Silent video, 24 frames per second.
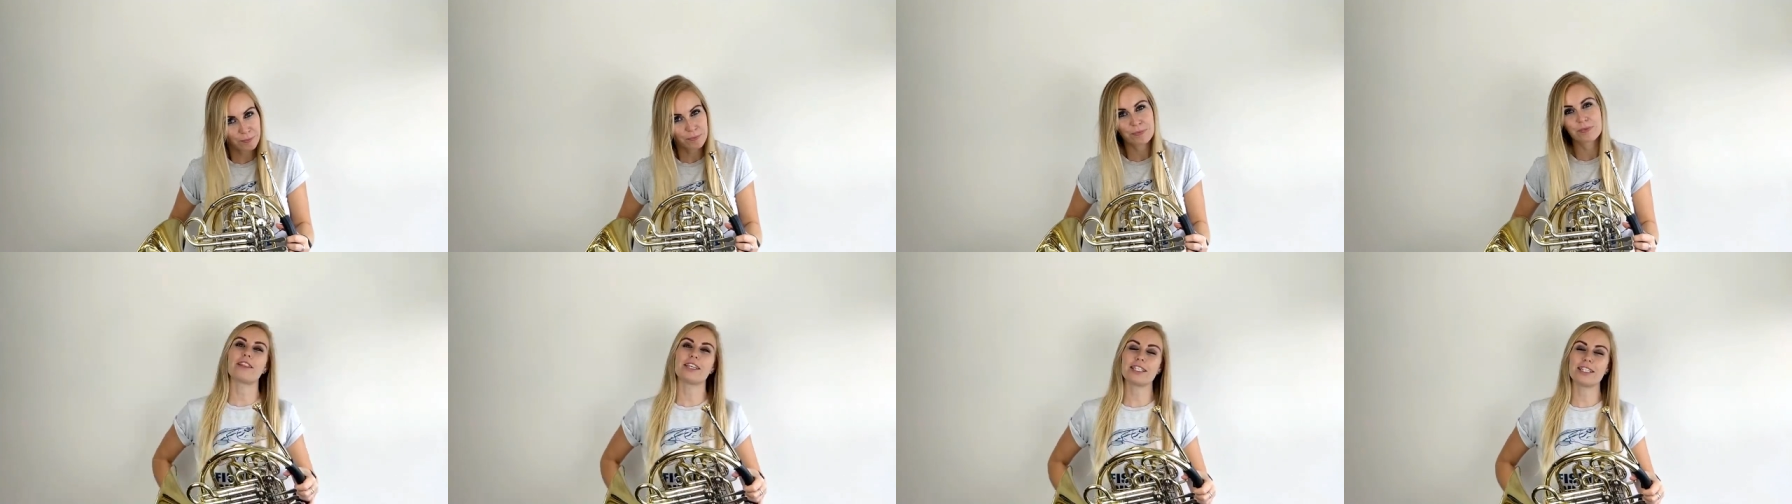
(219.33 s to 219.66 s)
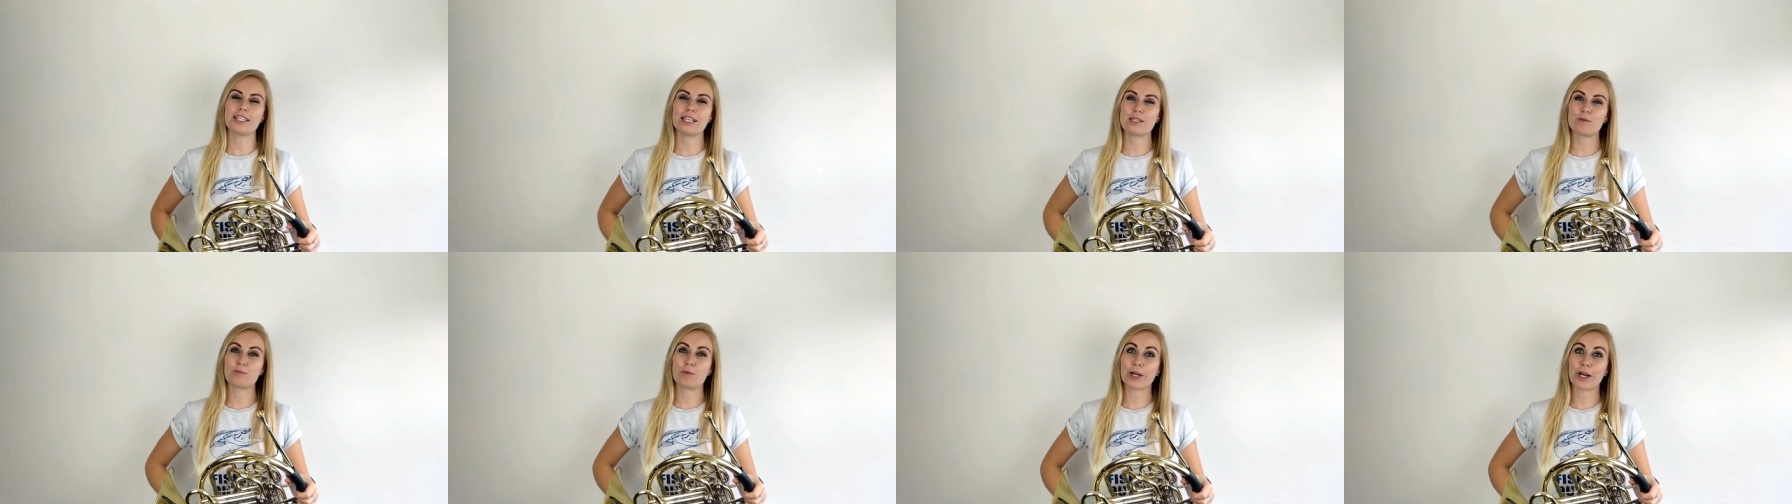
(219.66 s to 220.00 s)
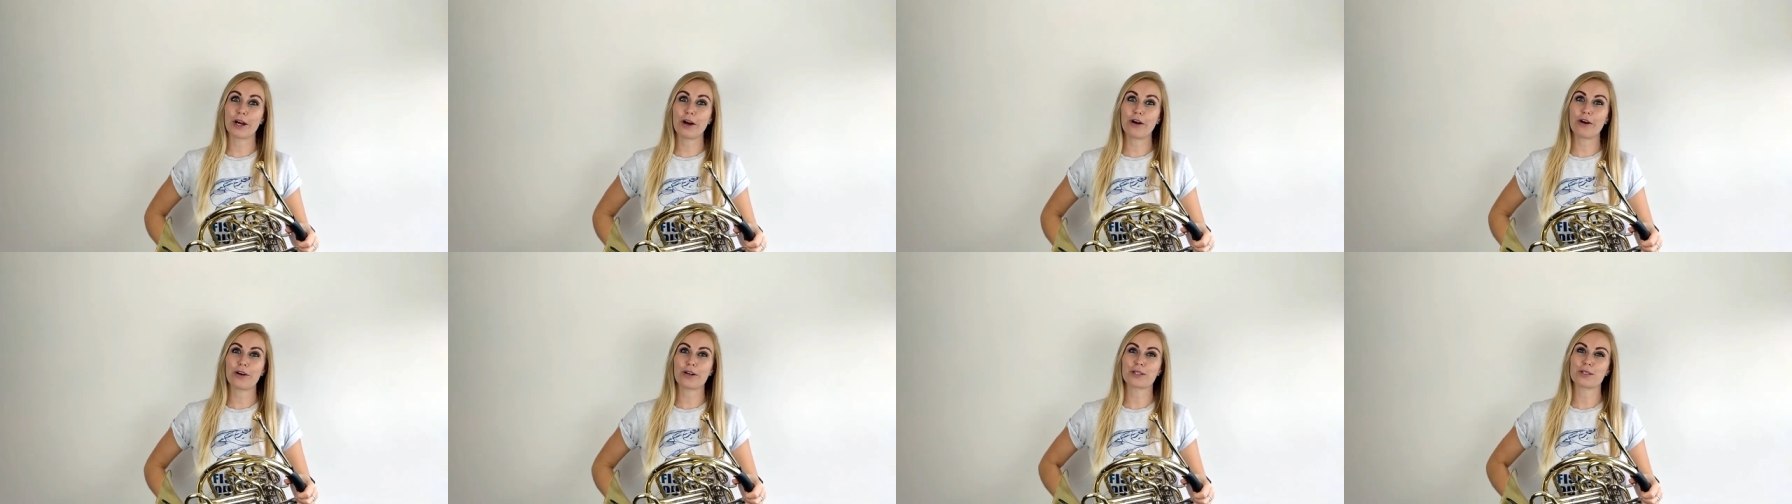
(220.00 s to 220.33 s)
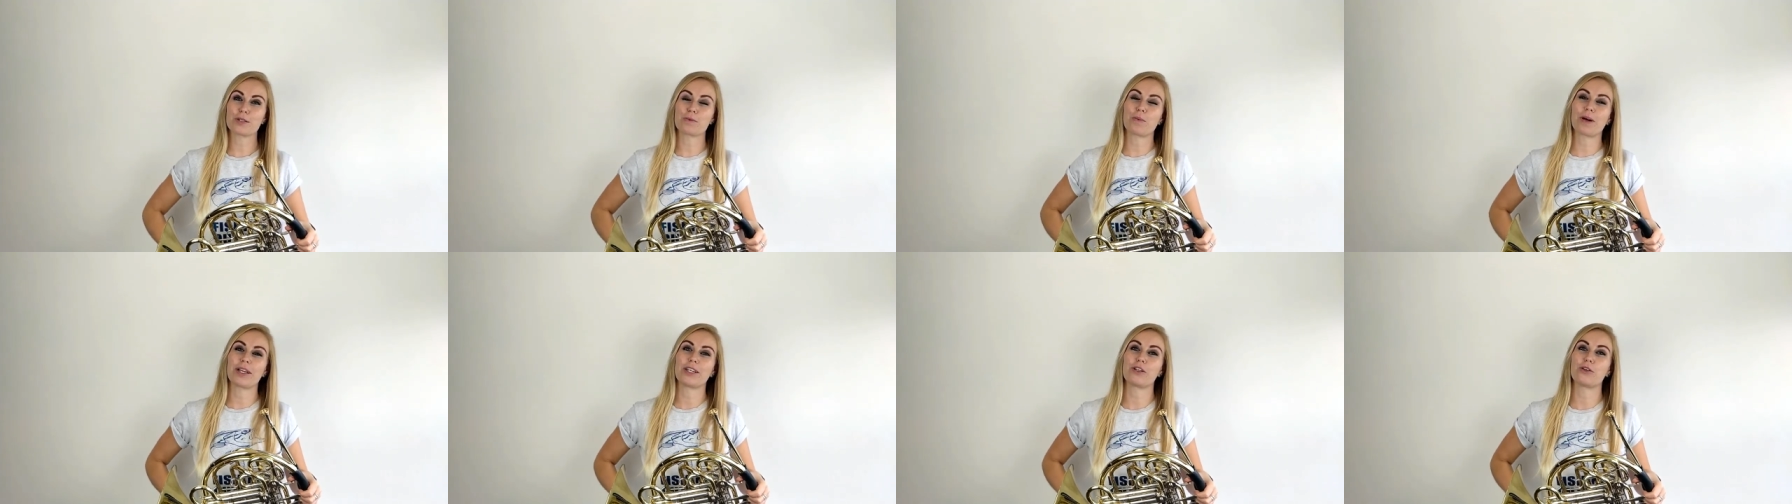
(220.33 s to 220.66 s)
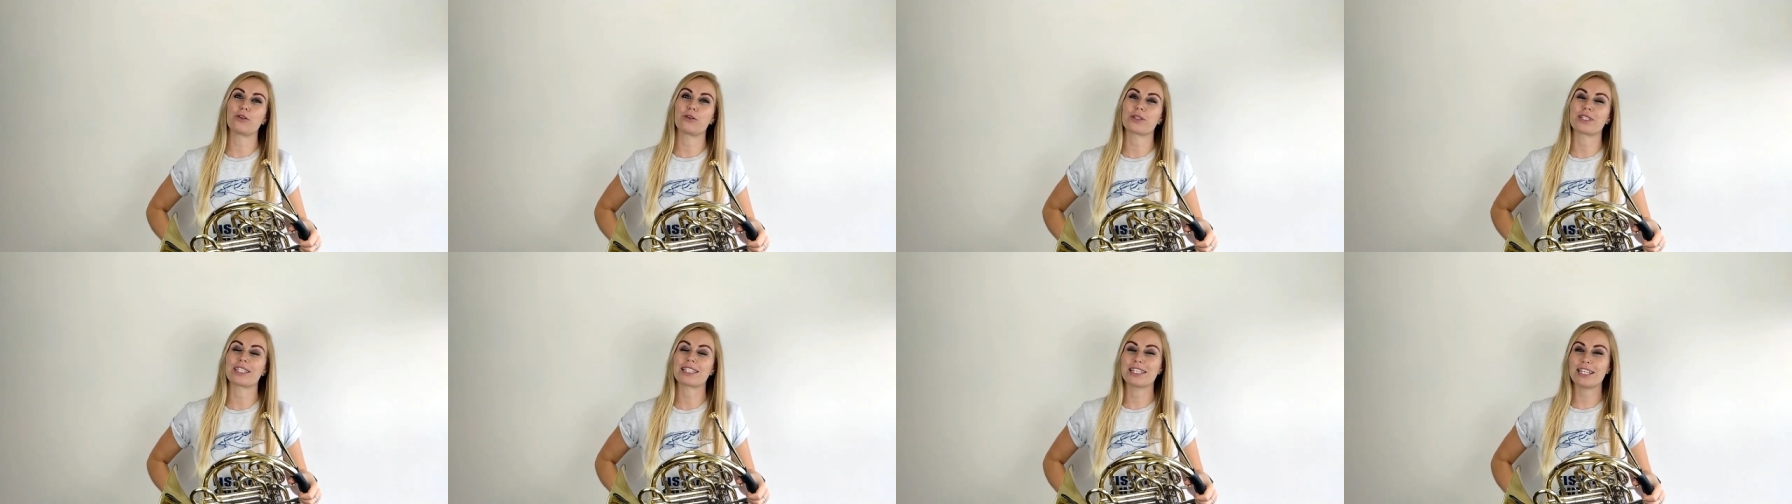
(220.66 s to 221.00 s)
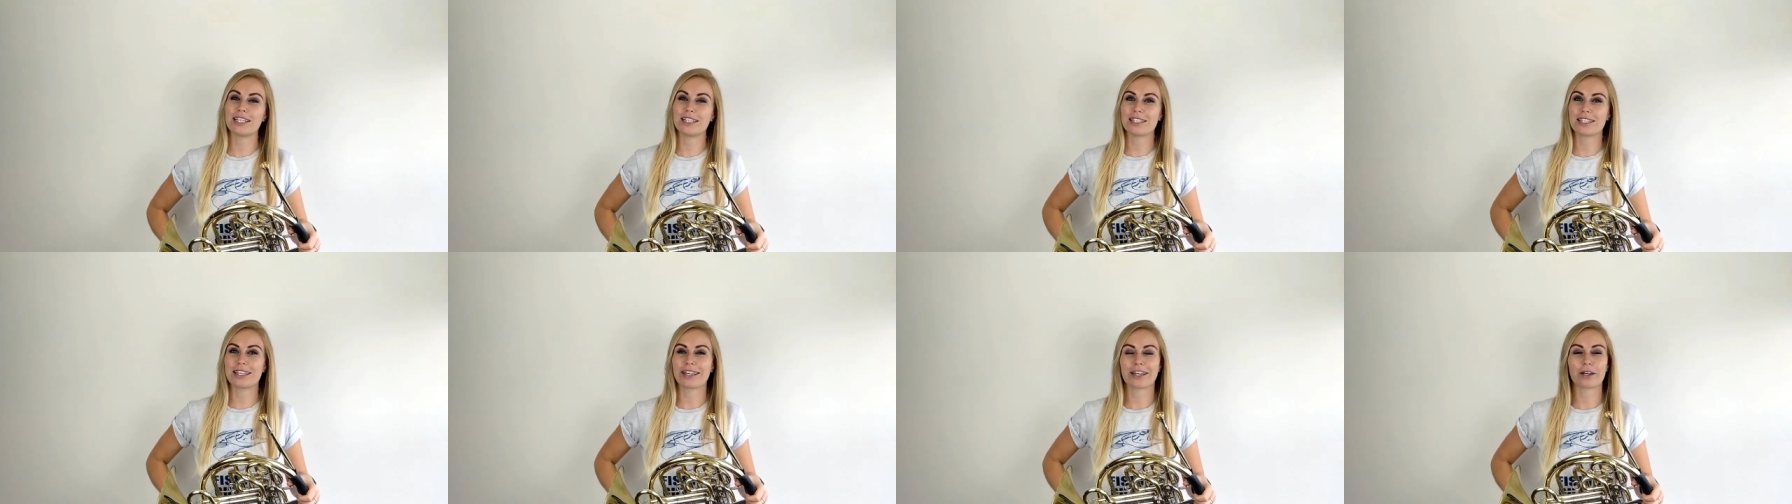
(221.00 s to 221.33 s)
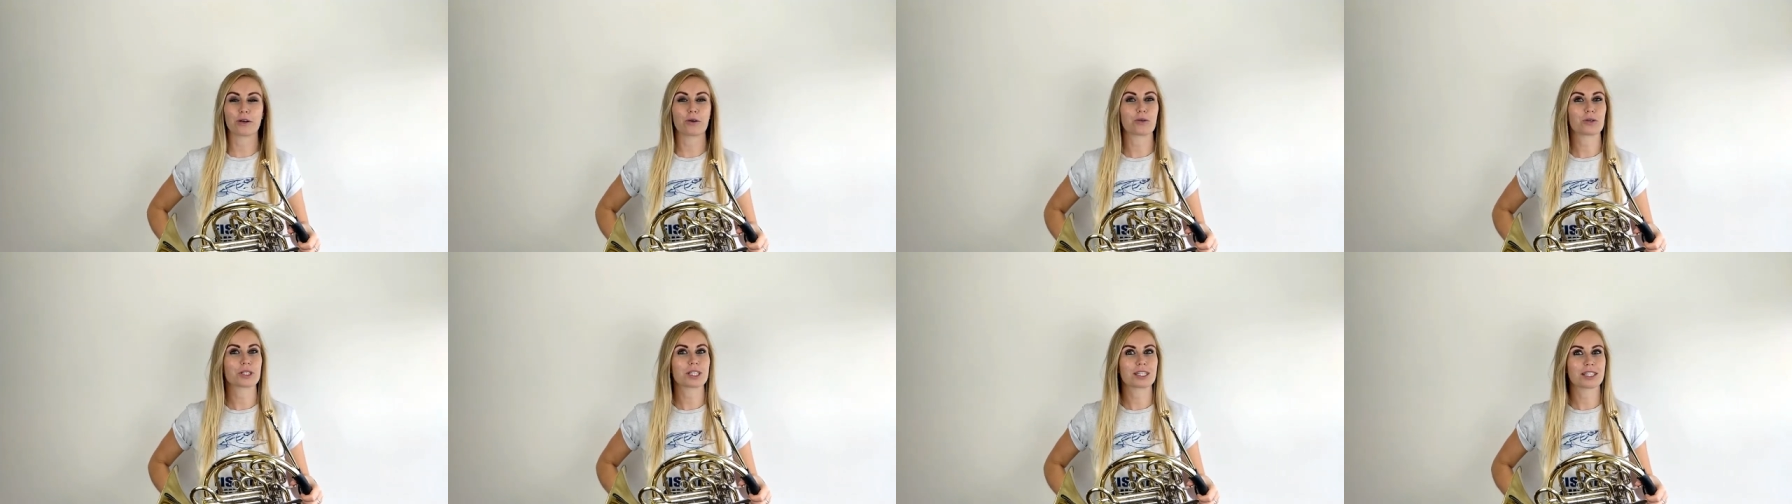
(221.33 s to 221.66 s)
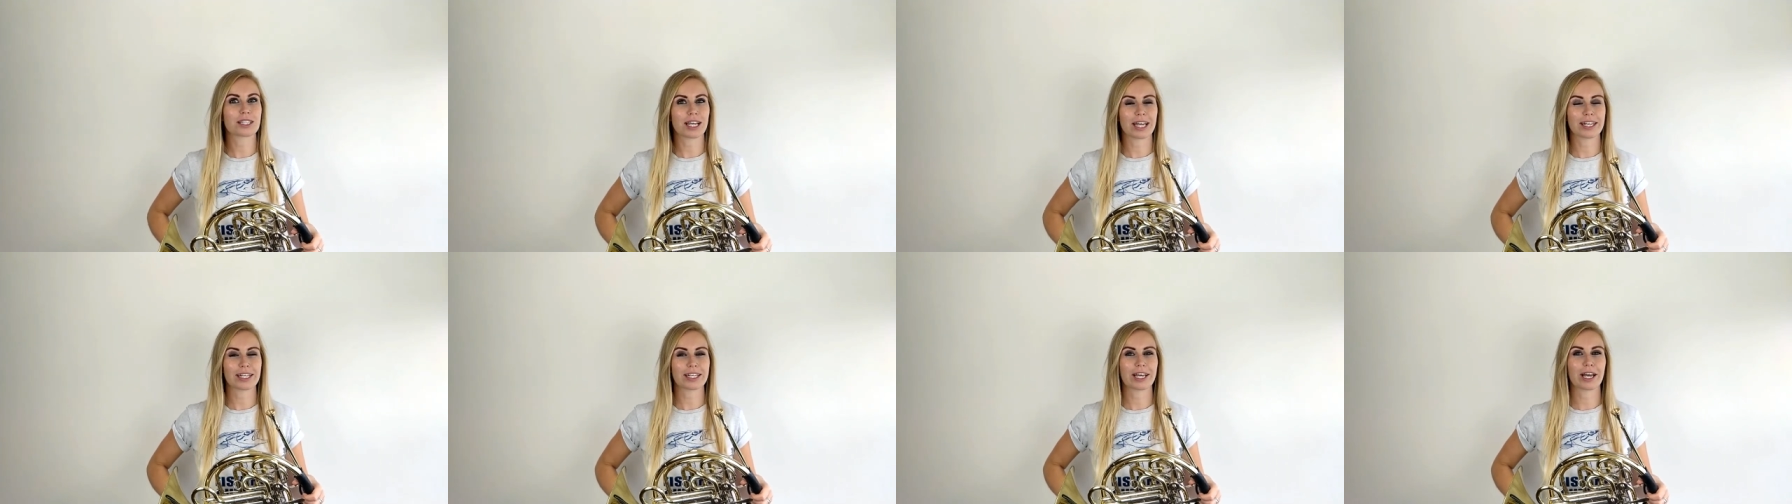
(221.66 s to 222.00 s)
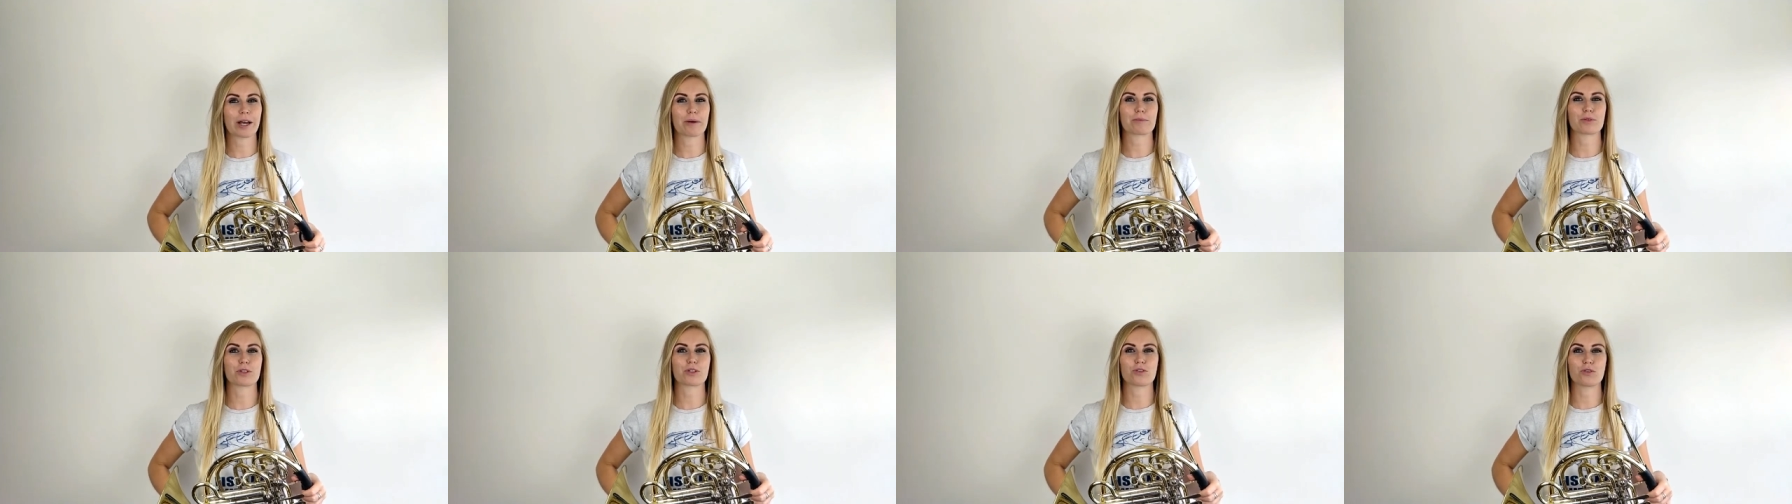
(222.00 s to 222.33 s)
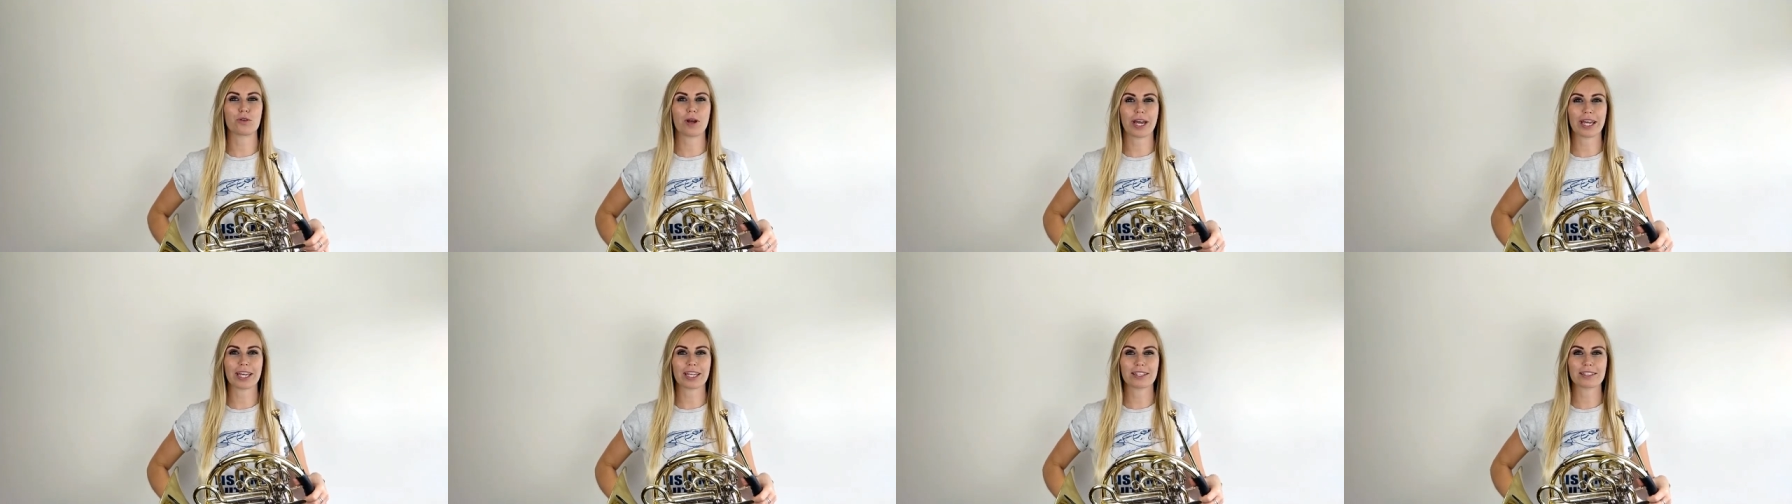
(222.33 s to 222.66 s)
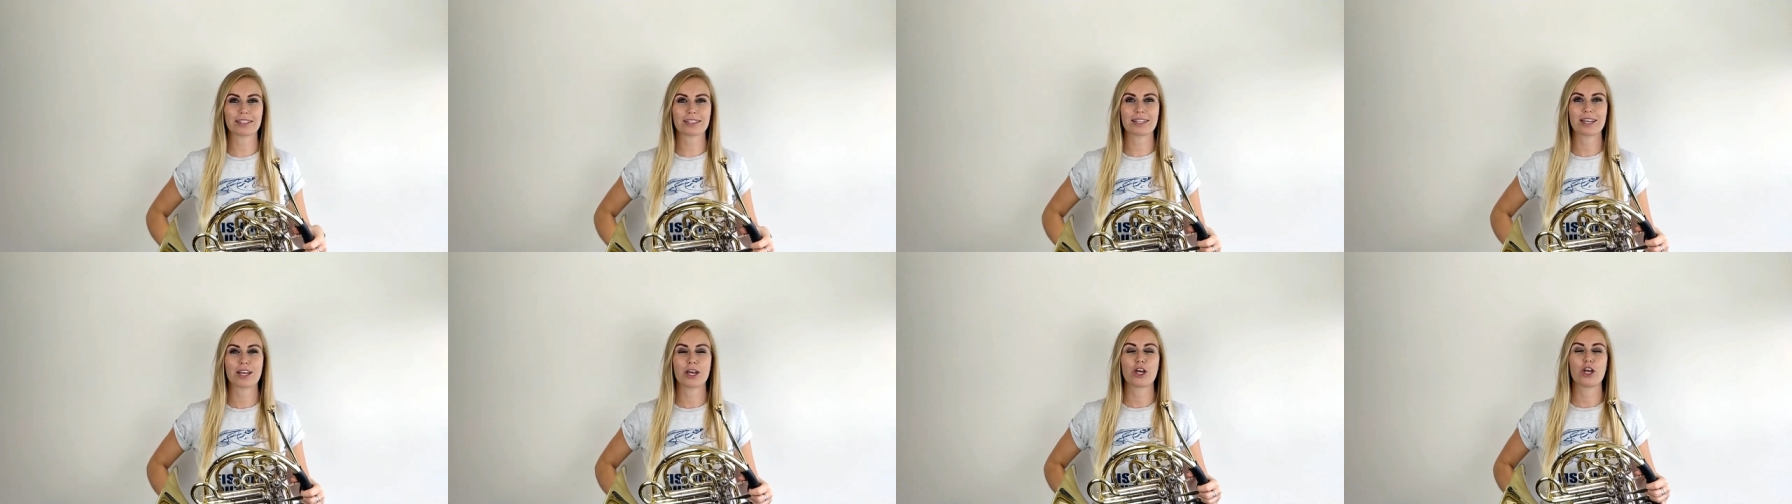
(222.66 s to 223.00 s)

This is because when you're sitting or standing up straight,